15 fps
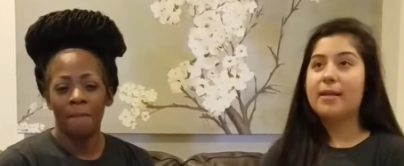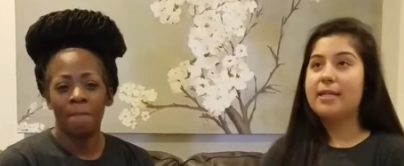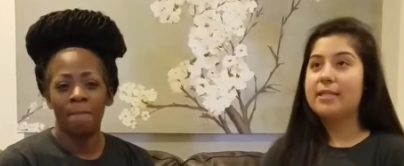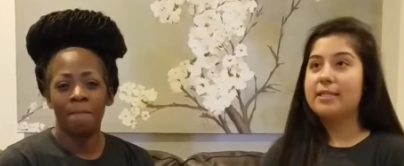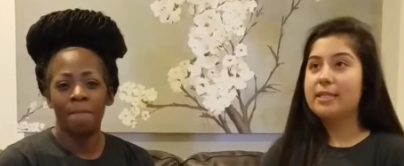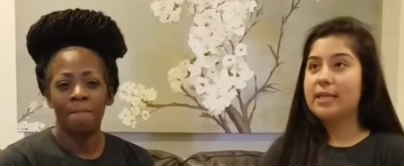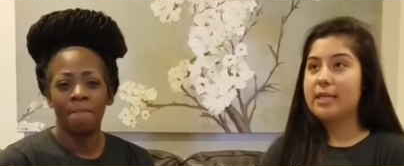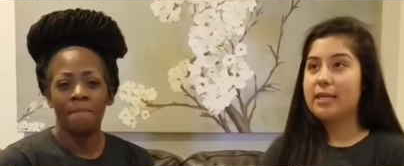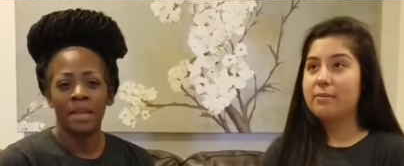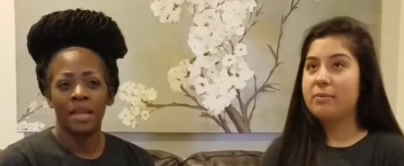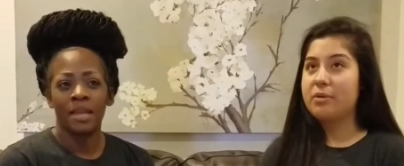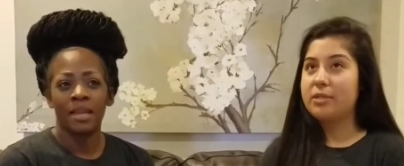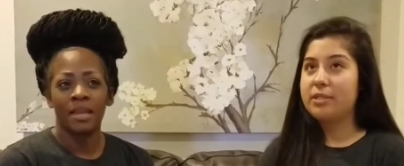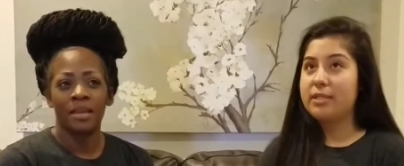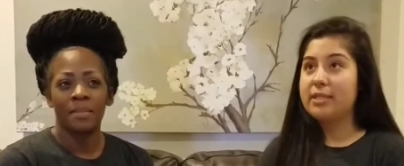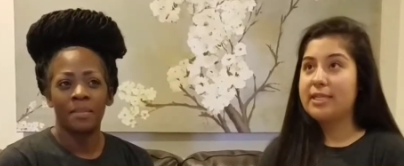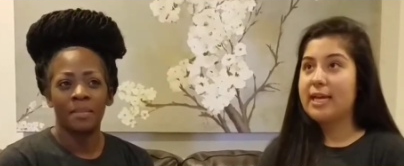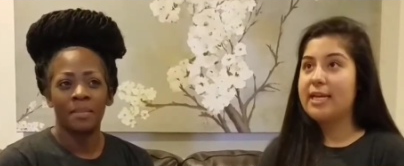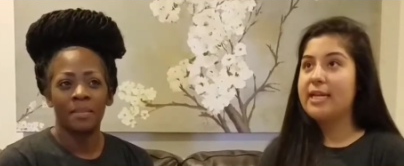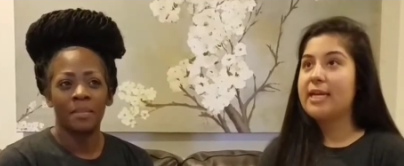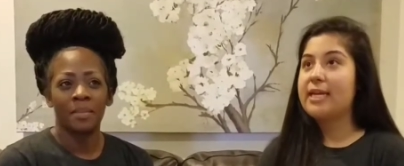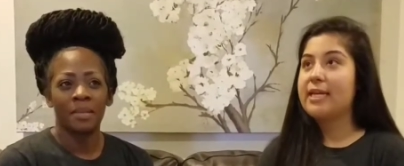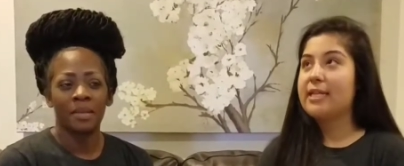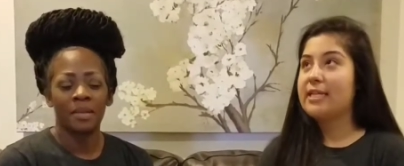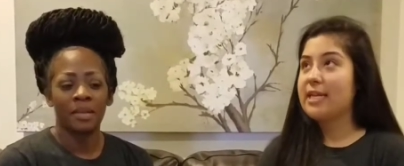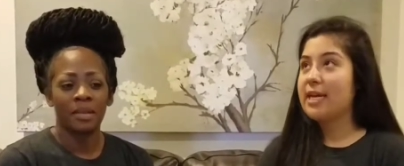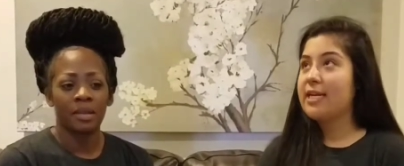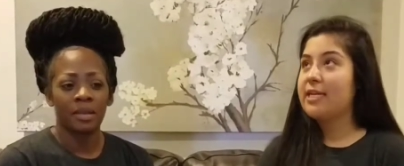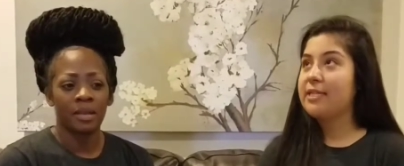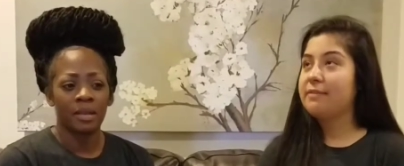Speaker 1: Let's see. I'm going to use it. Diana,
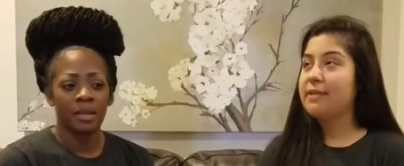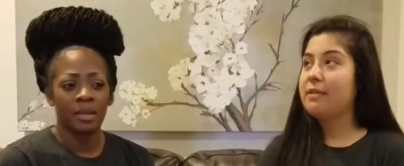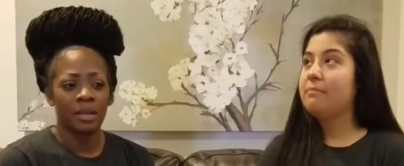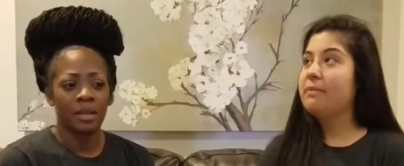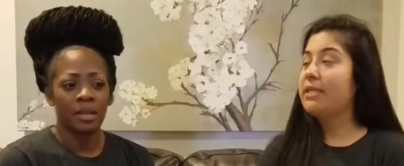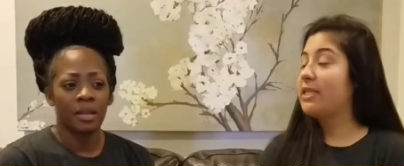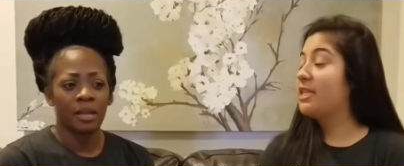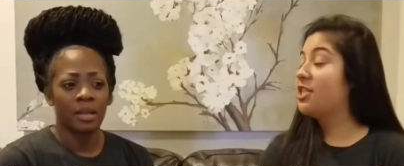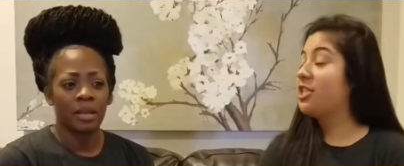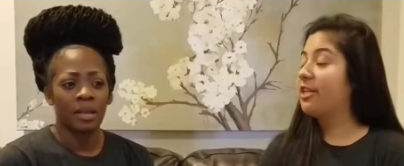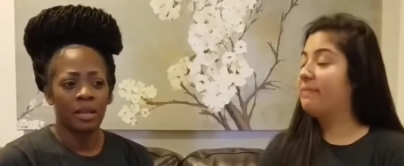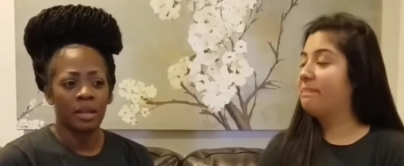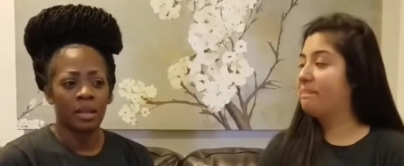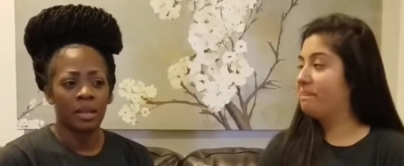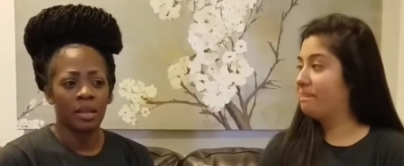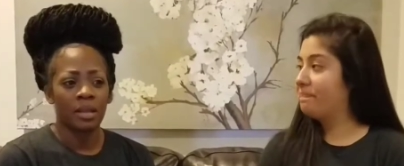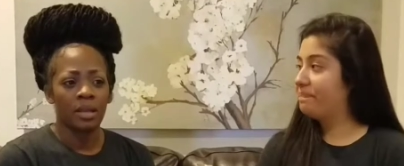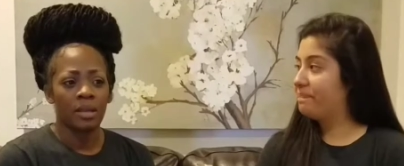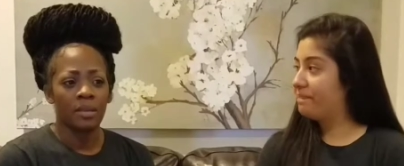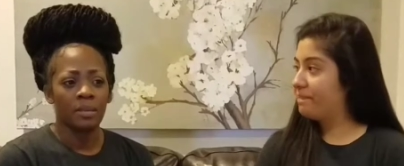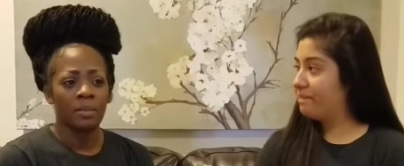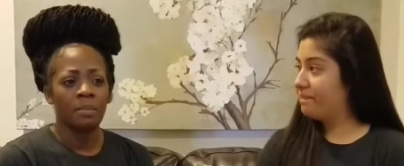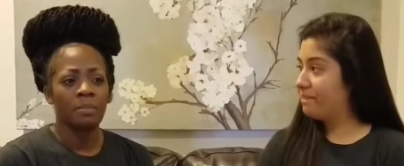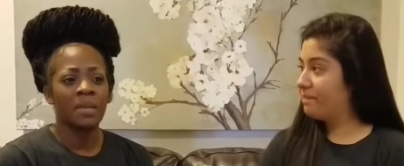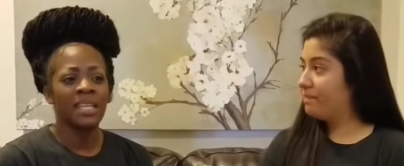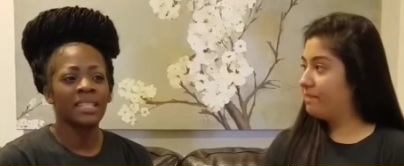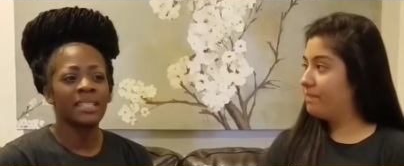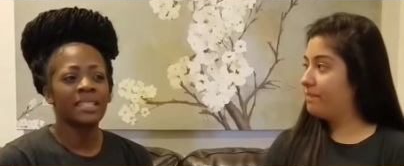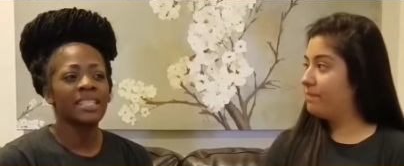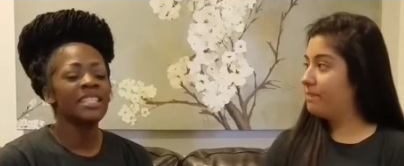Diana es bien metiche.
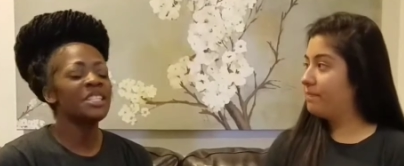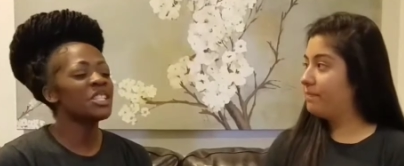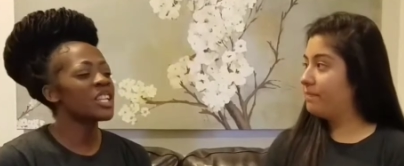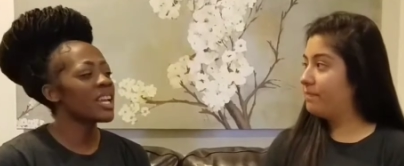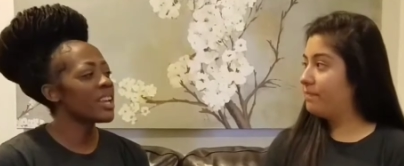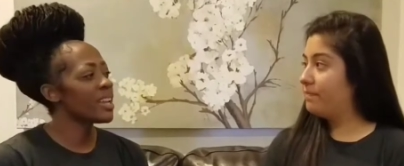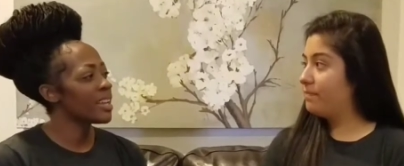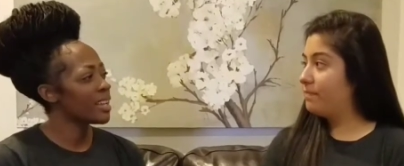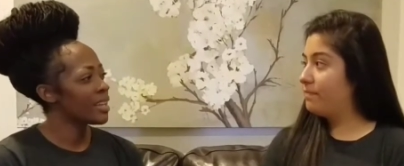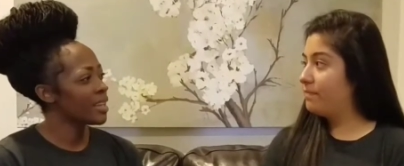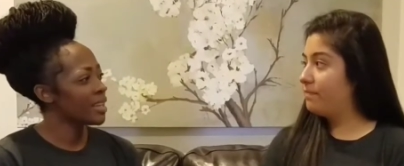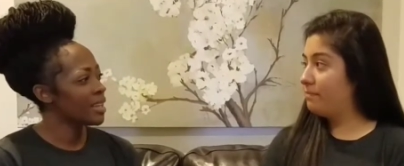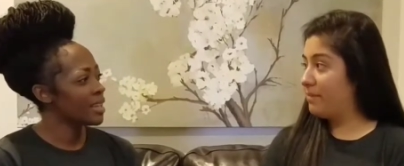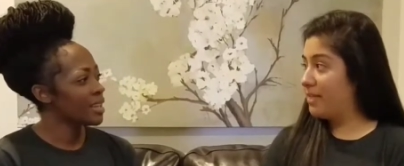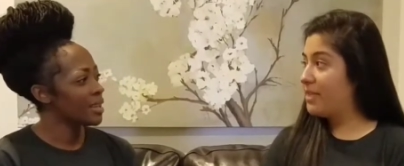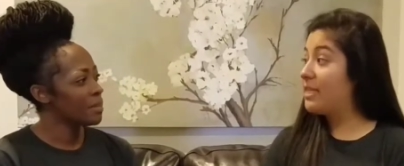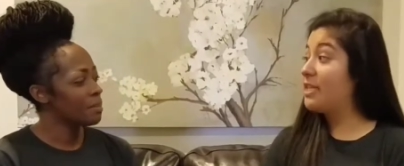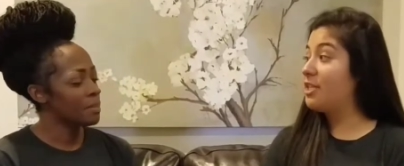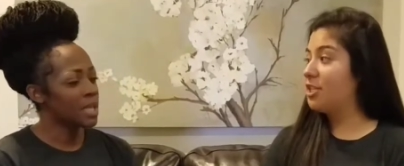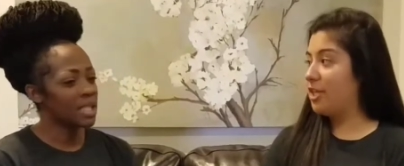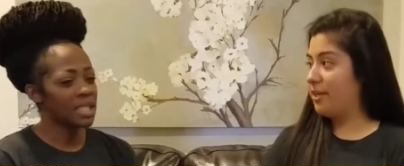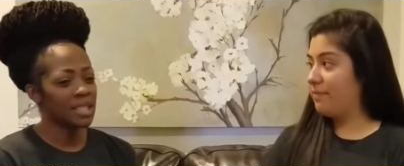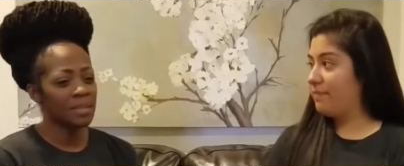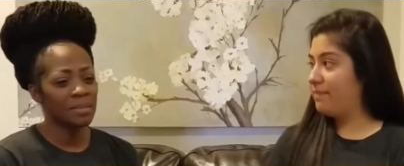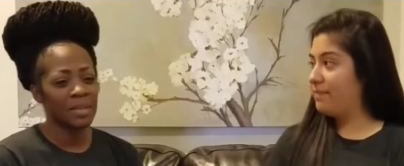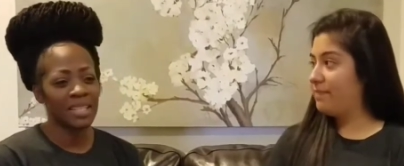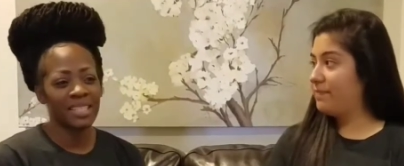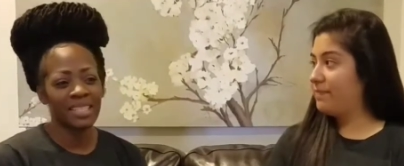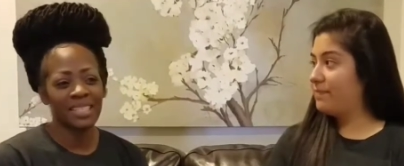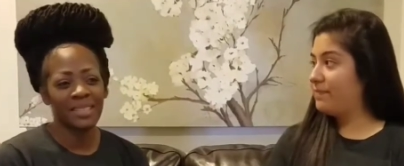
Speaker 2: Metiche? Metiche.
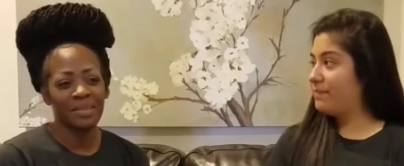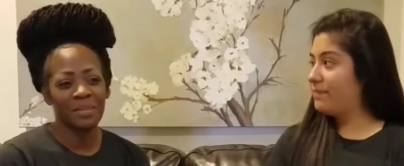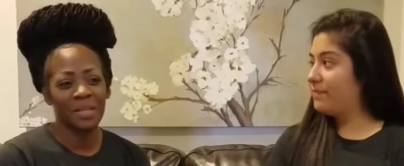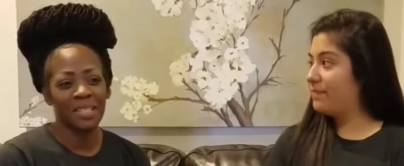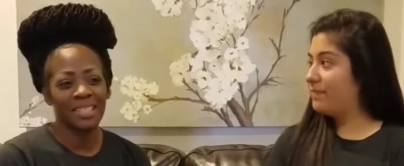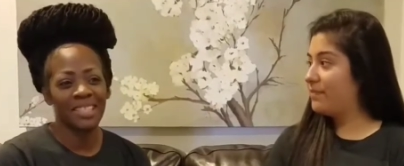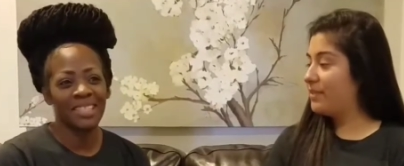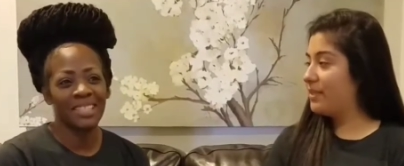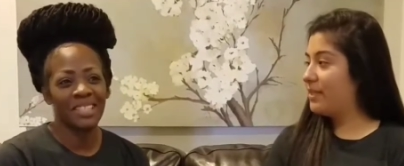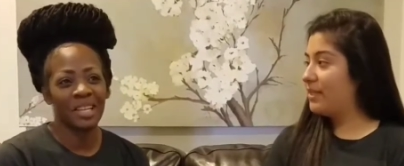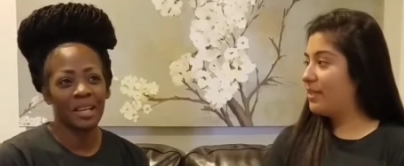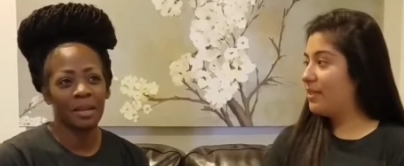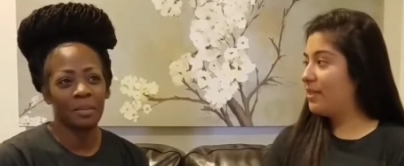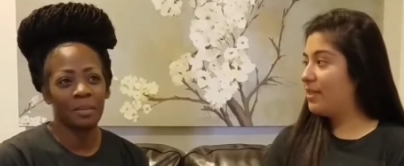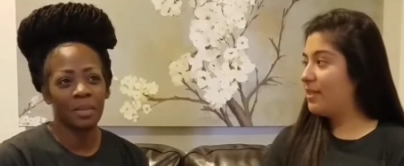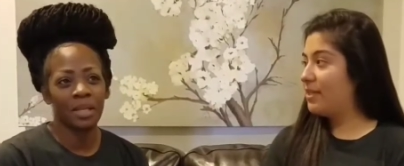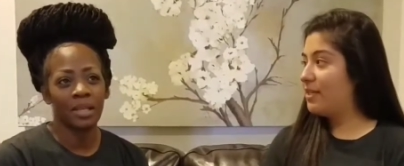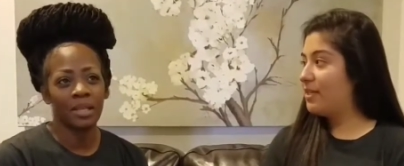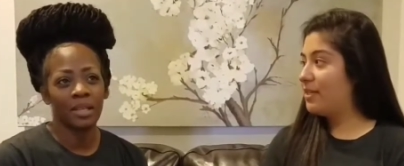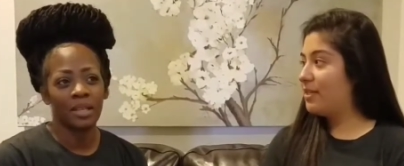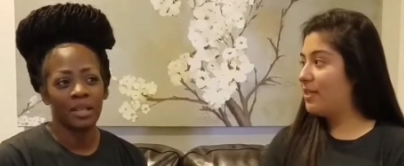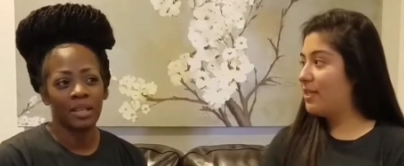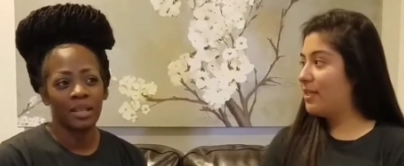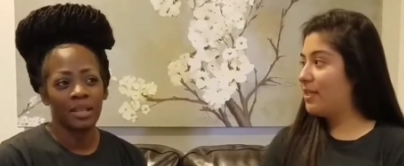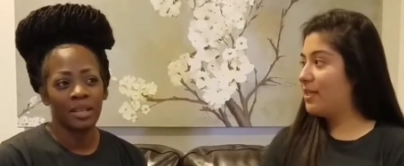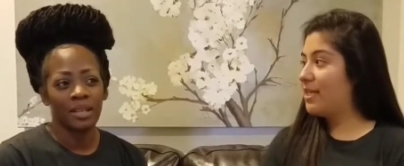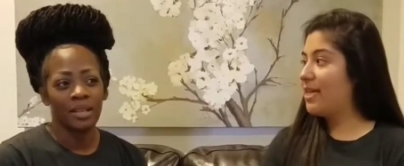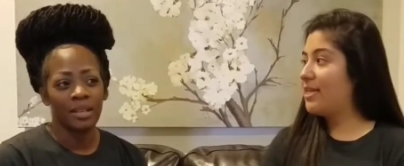Me, me, metiche. Me.